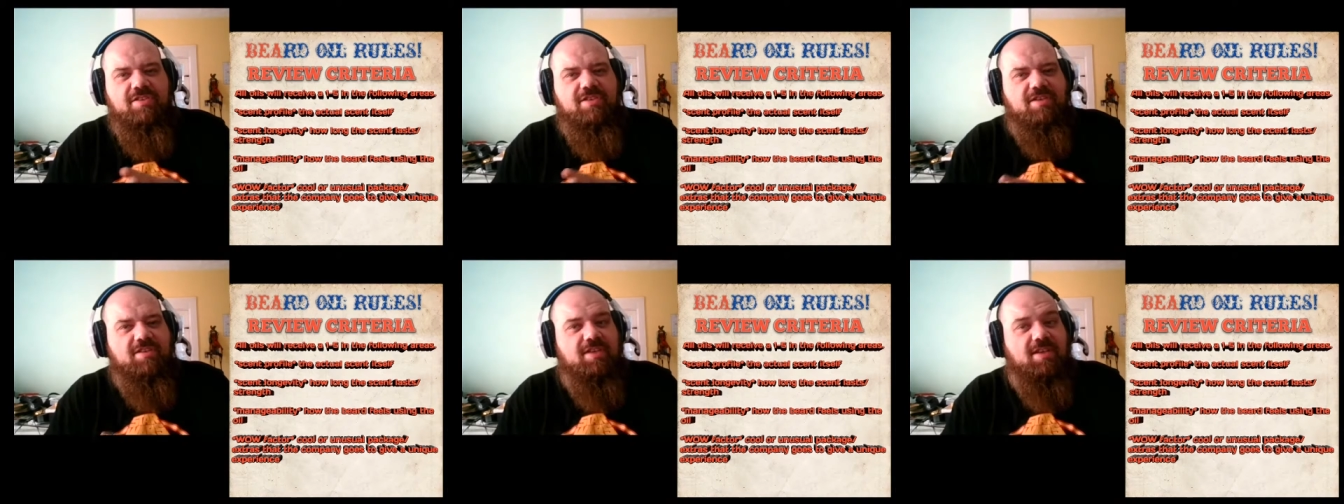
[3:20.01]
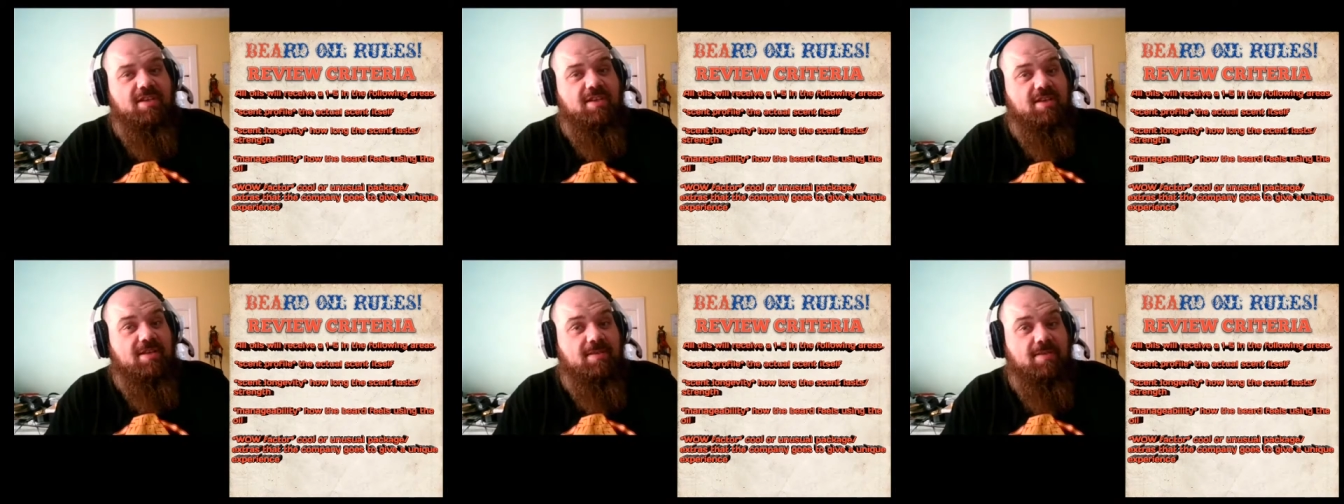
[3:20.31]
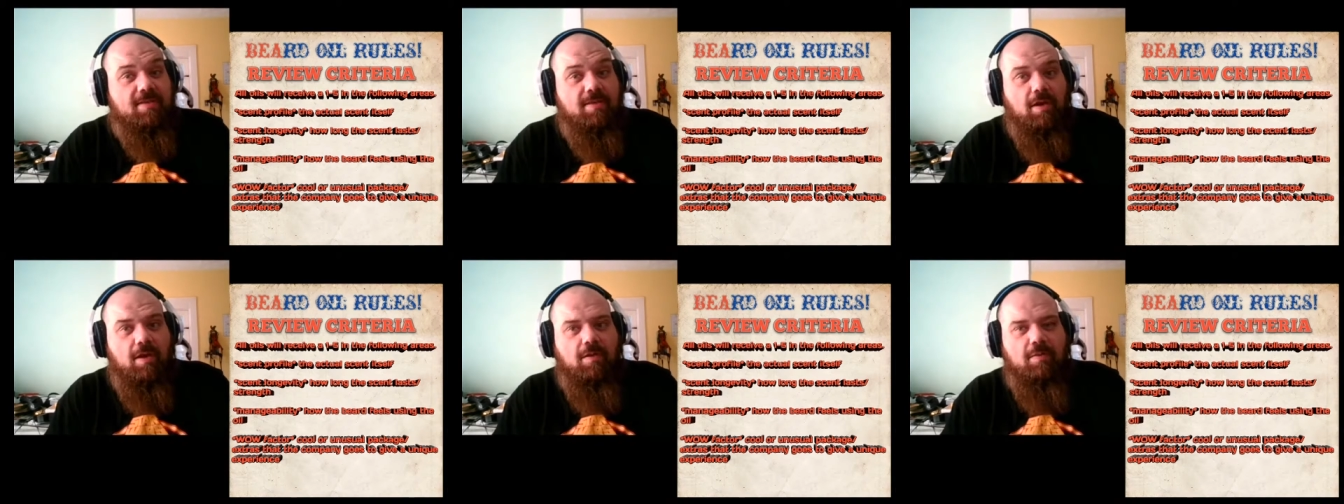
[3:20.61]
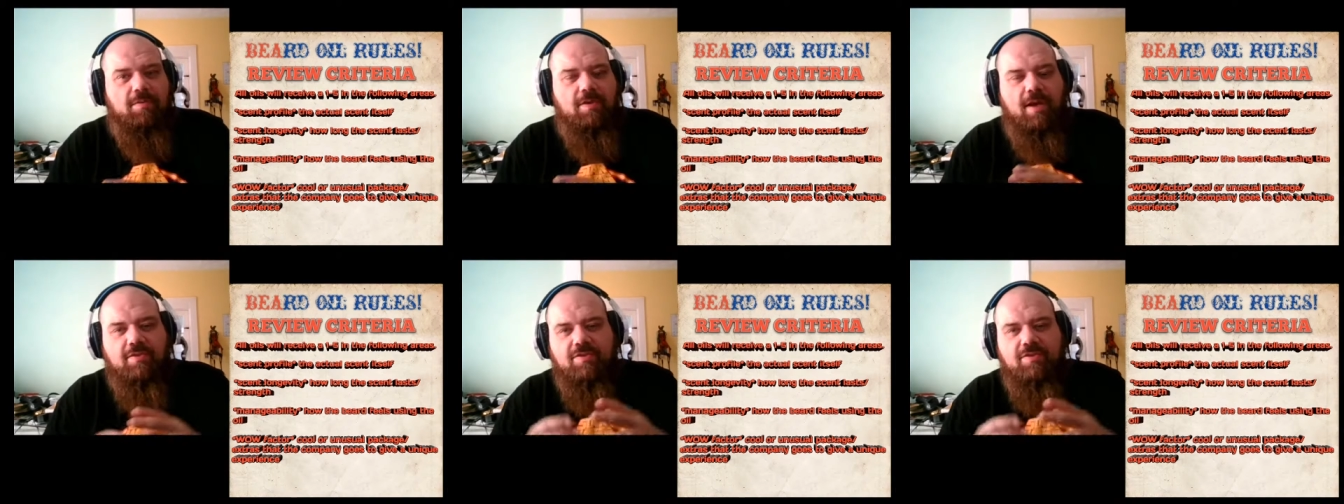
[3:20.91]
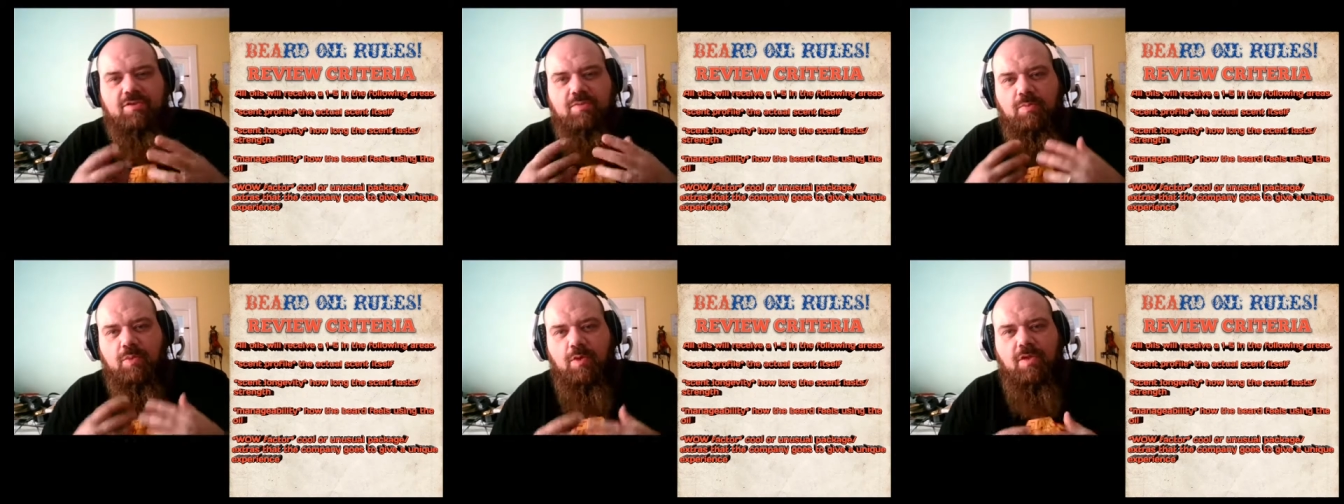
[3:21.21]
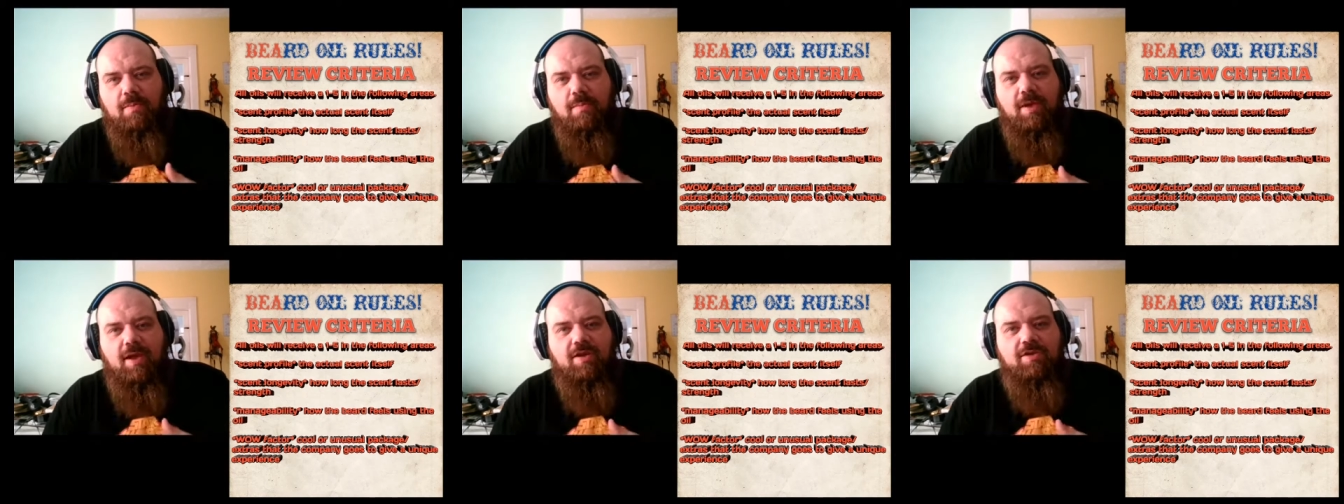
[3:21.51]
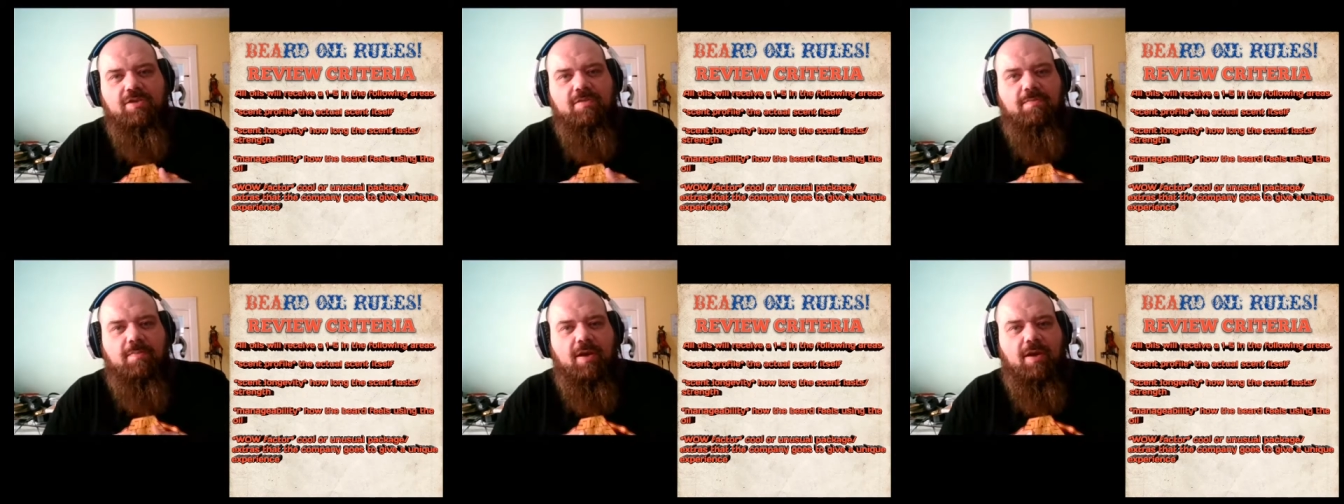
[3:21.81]
Does it, how smooth it
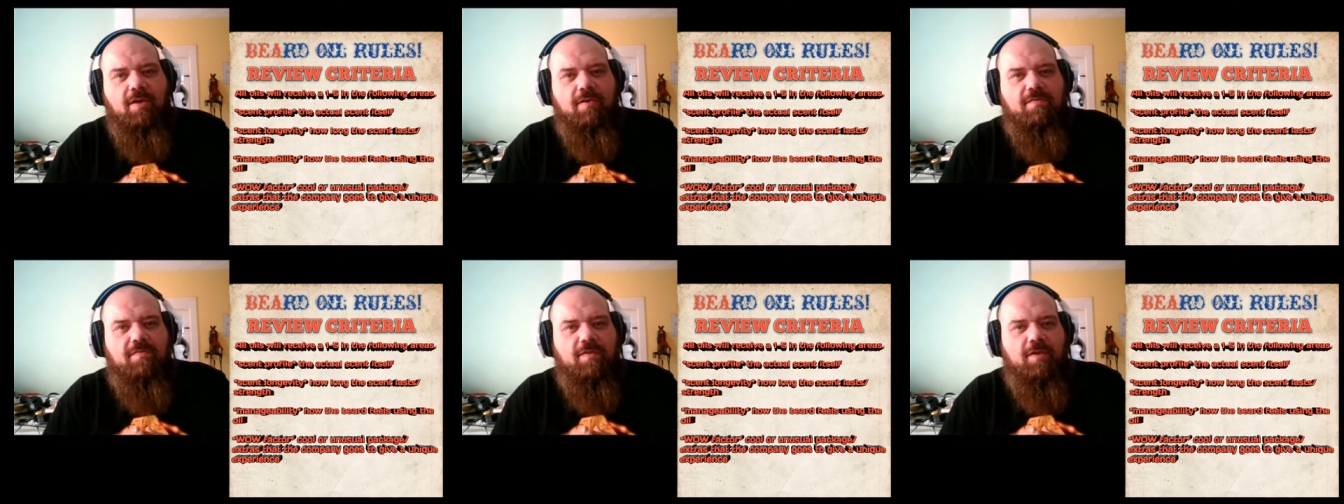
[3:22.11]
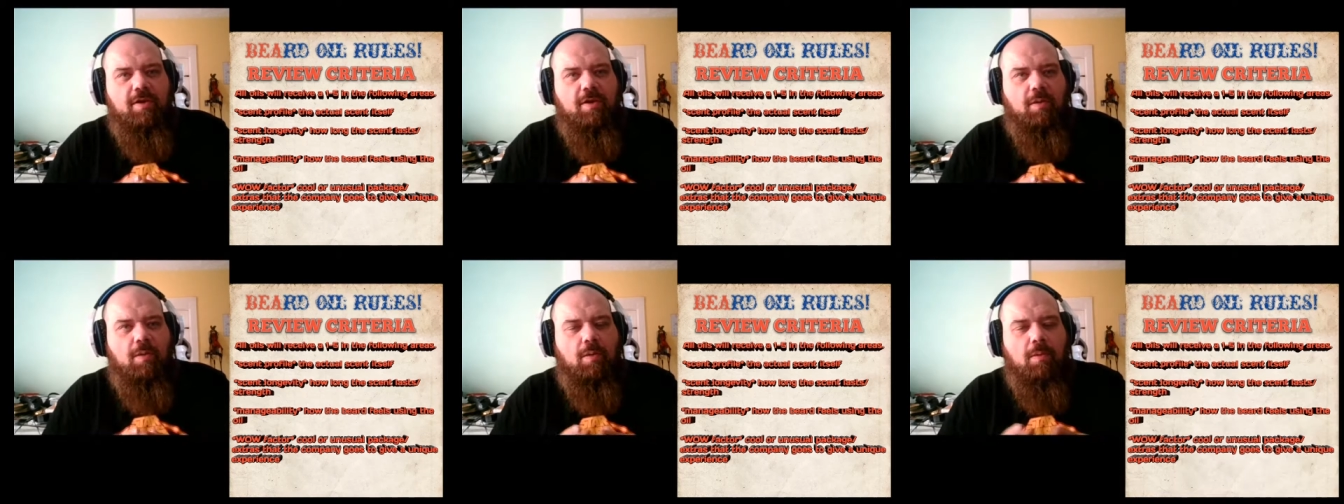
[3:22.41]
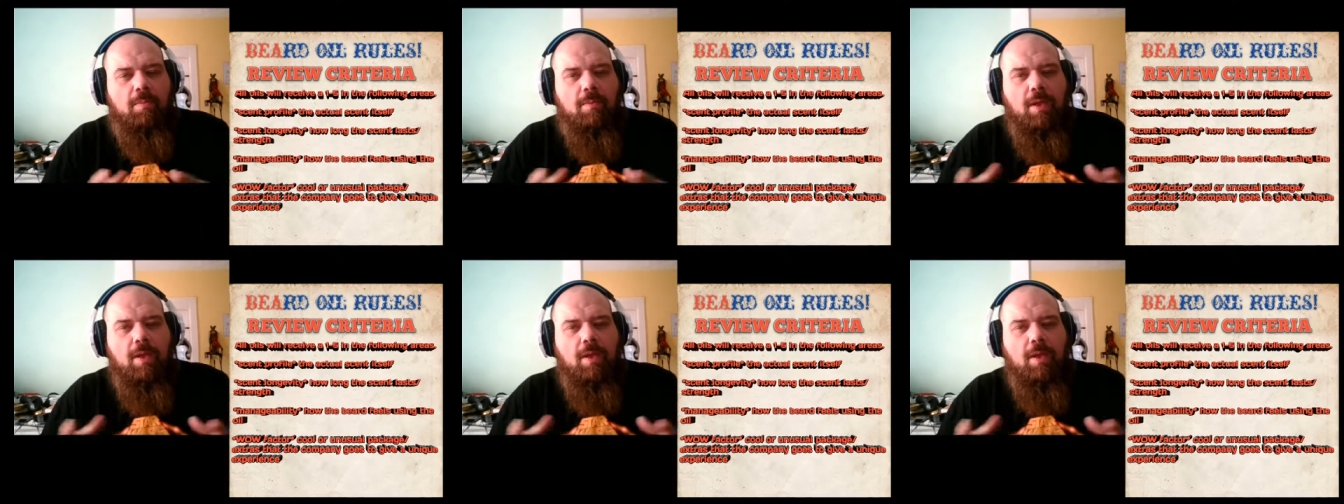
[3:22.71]
makes your beard feel?